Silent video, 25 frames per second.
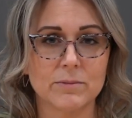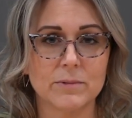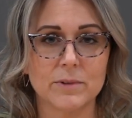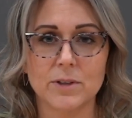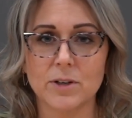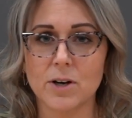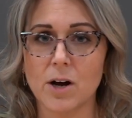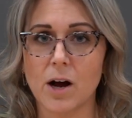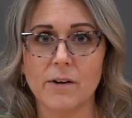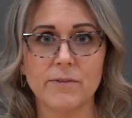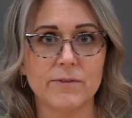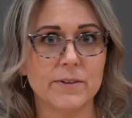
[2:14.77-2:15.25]

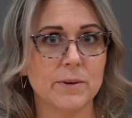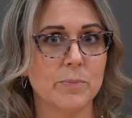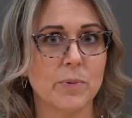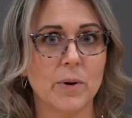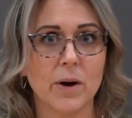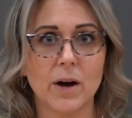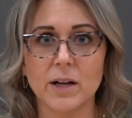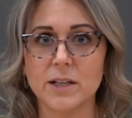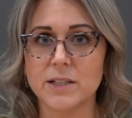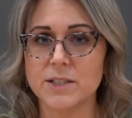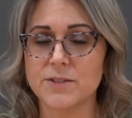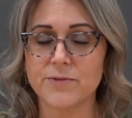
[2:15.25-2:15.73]
coffee
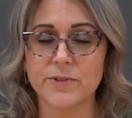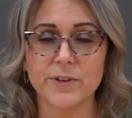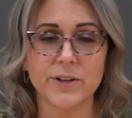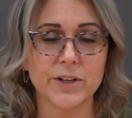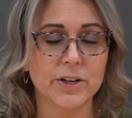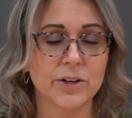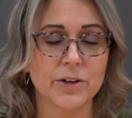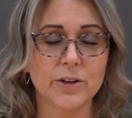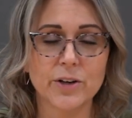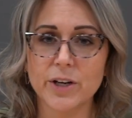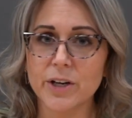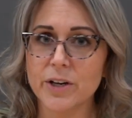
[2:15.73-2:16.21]
pods for
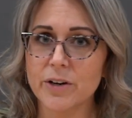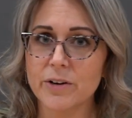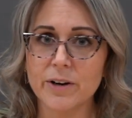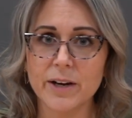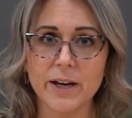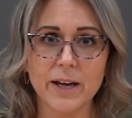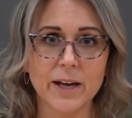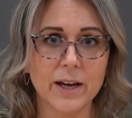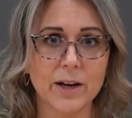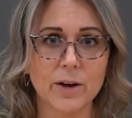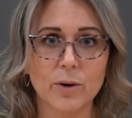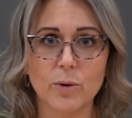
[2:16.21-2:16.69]
your
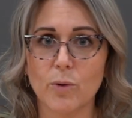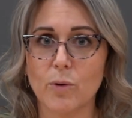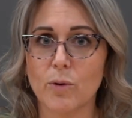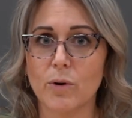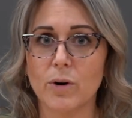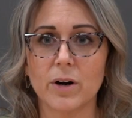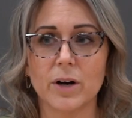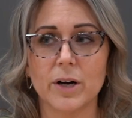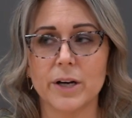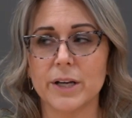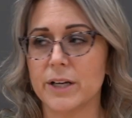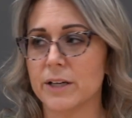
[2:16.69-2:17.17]
Keurig
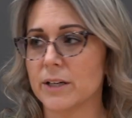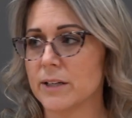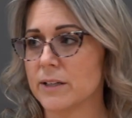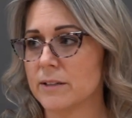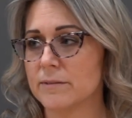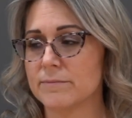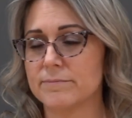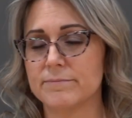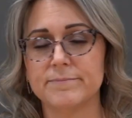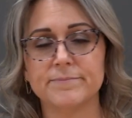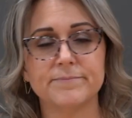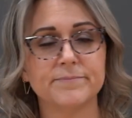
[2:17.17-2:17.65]
or
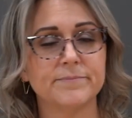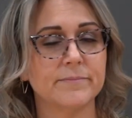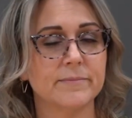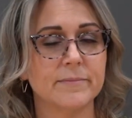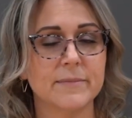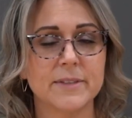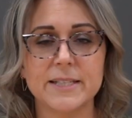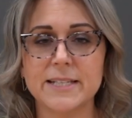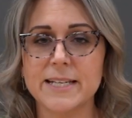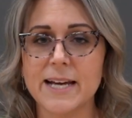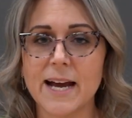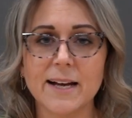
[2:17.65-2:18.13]
your
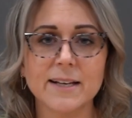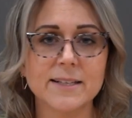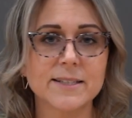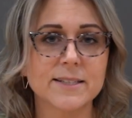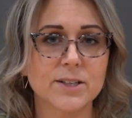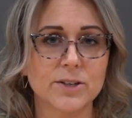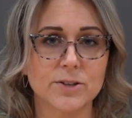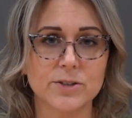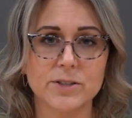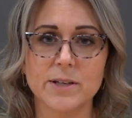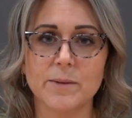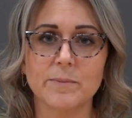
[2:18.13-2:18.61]

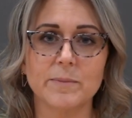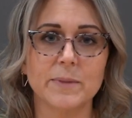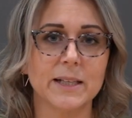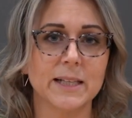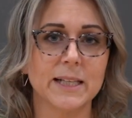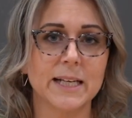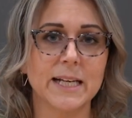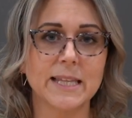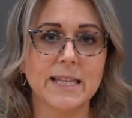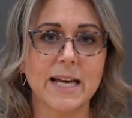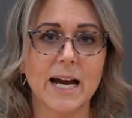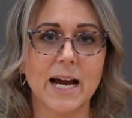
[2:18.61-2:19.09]
desk or something
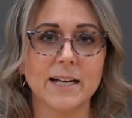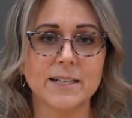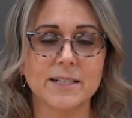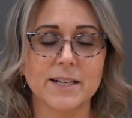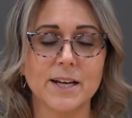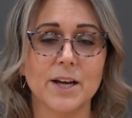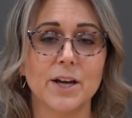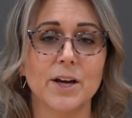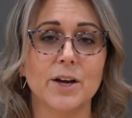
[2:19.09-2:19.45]
like that.